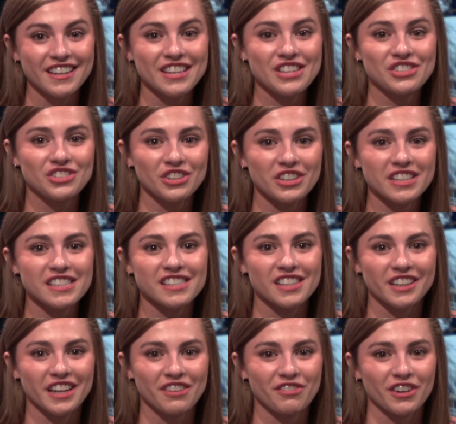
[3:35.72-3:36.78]
Students
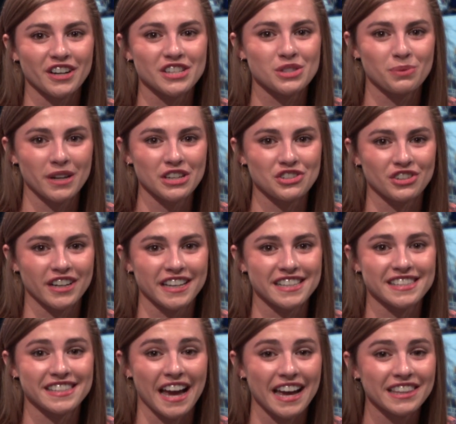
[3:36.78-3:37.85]
looking for a sweet
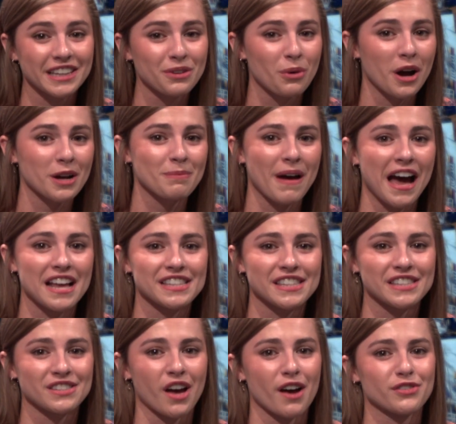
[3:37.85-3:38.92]
treat sadly walk past
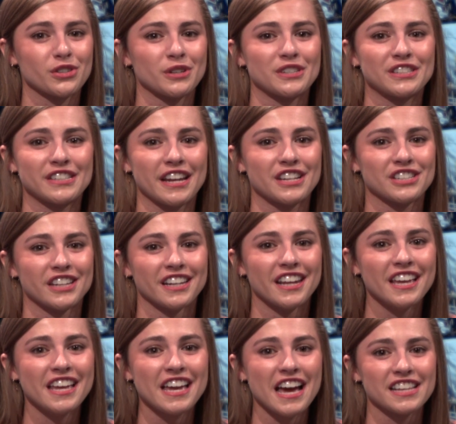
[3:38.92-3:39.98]
the soft serve station
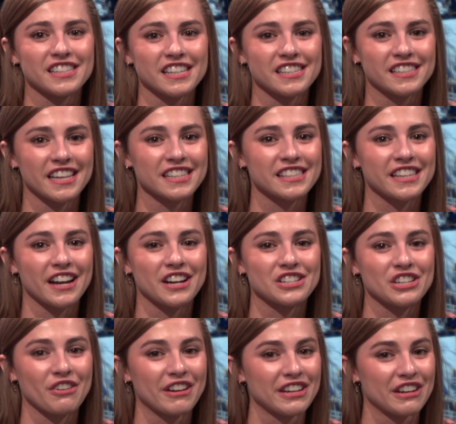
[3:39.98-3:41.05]
as it sits there
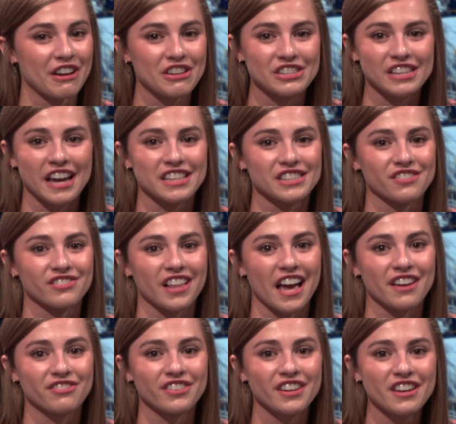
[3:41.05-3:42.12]
showing no signs of
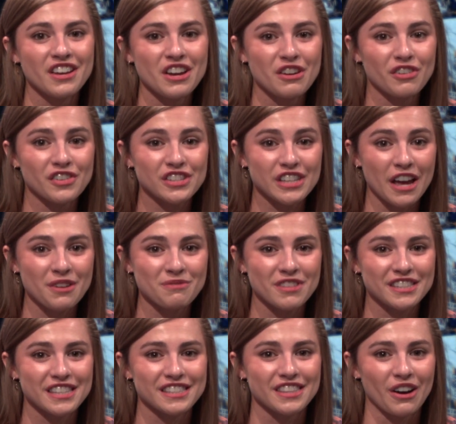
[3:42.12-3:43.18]
life. For some,
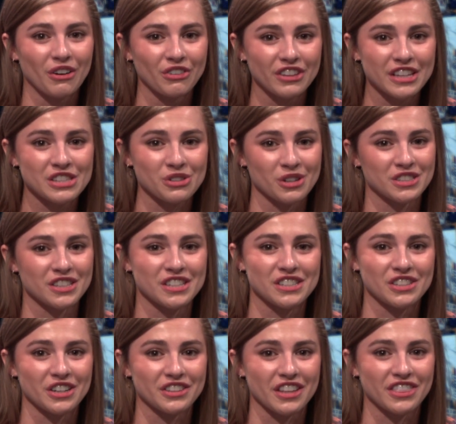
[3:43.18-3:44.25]
this is the only source of
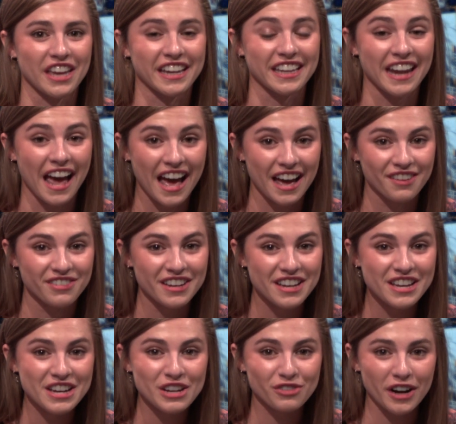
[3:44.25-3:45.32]
dessert that they can have.
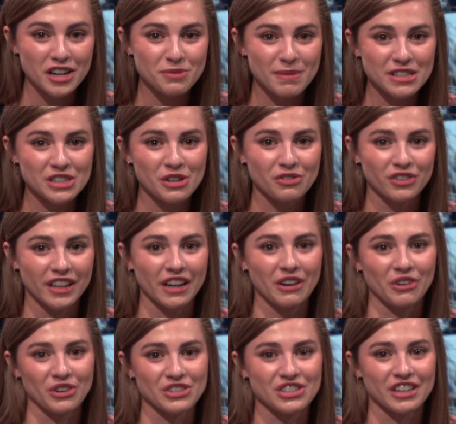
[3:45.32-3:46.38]
Freshman
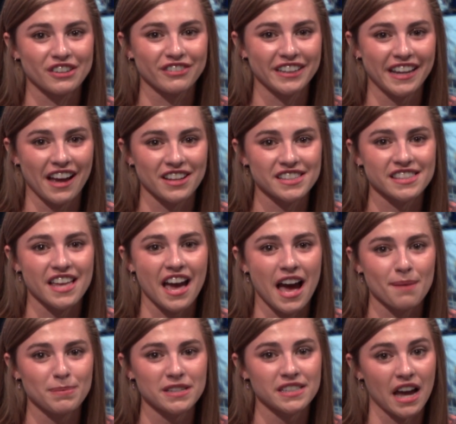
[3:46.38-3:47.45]
Sophia Olsner recounts the
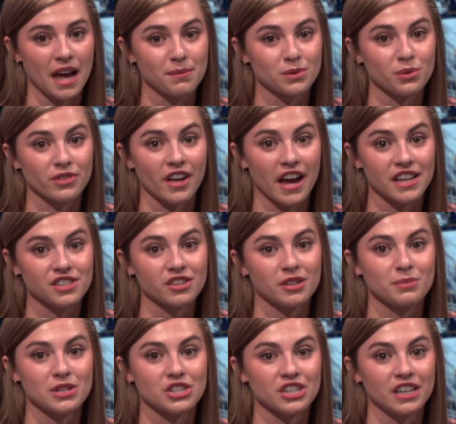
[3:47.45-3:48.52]
happy times when the ice
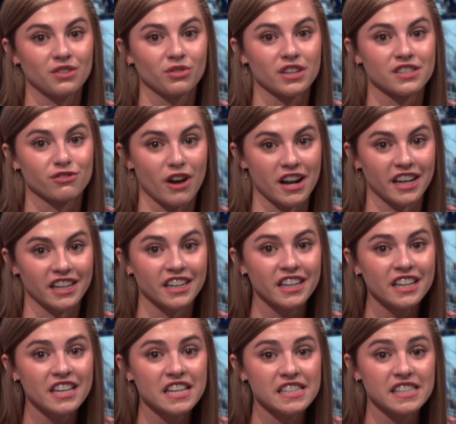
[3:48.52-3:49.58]
cream machine was running,
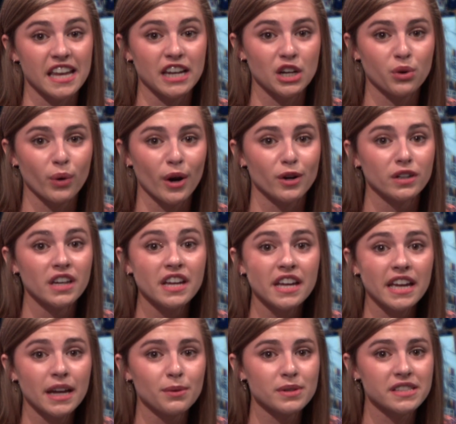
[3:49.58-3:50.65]
saying, quote,
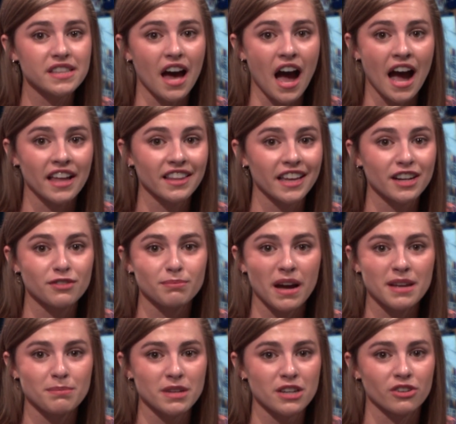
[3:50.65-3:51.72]
"It was the highlight of
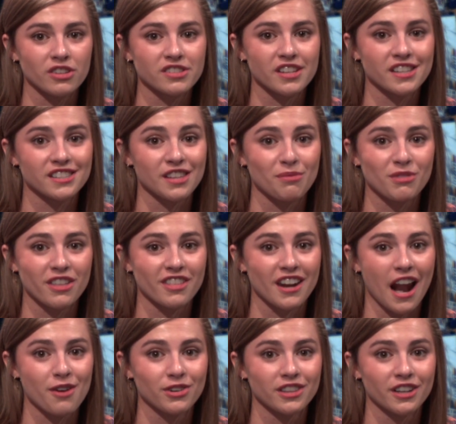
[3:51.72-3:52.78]
my meals and something
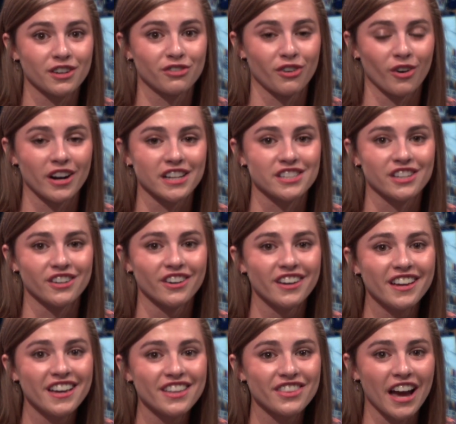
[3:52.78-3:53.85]
that I would look forward to.
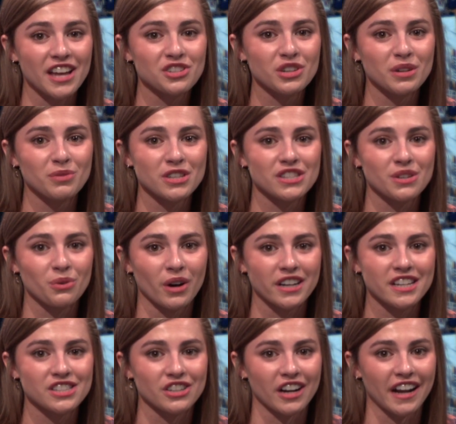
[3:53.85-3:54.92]
The ice cream was the
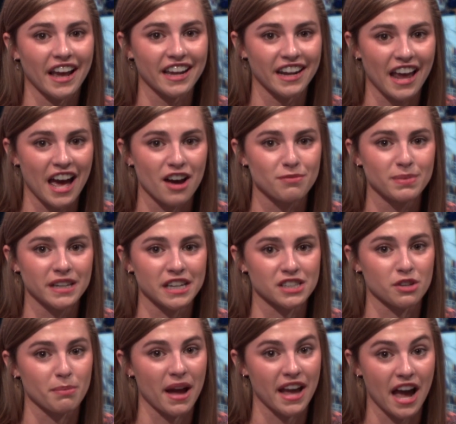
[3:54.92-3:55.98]
one dessert I could have
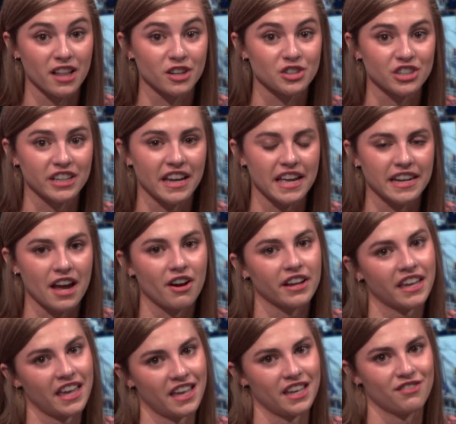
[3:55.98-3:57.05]
because of my allergy, and now I
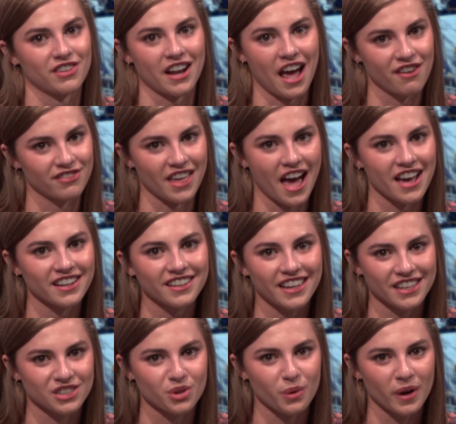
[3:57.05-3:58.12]
can't even have that,"
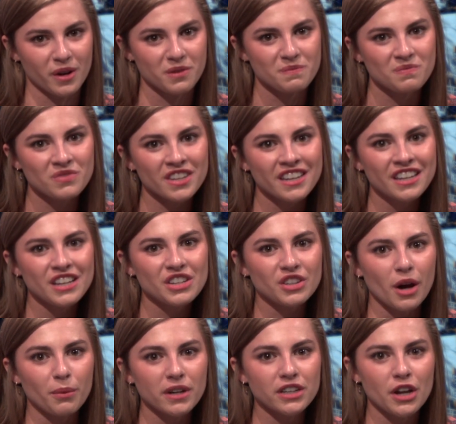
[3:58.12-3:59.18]
end quote.
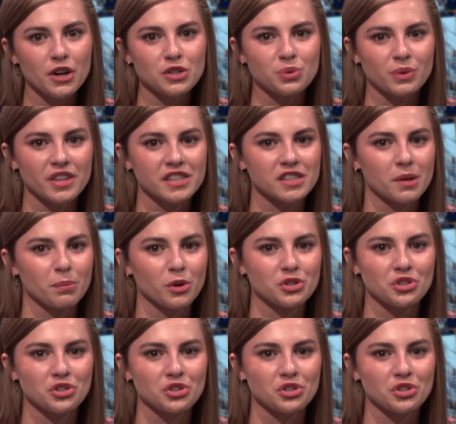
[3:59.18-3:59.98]
No one knows when the simple